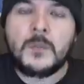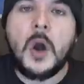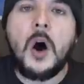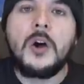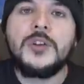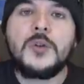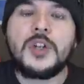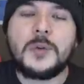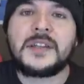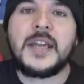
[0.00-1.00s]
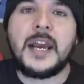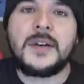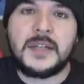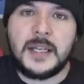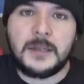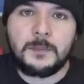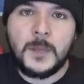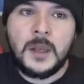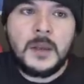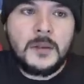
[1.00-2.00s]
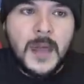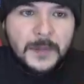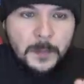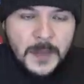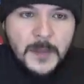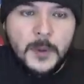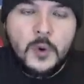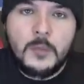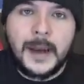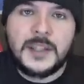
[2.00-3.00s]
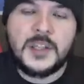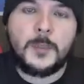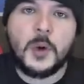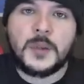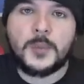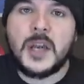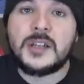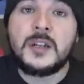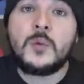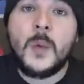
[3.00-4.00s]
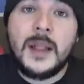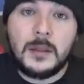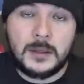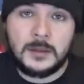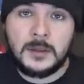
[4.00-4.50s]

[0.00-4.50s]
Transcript: All you do is guarantee that the people who might support the president will.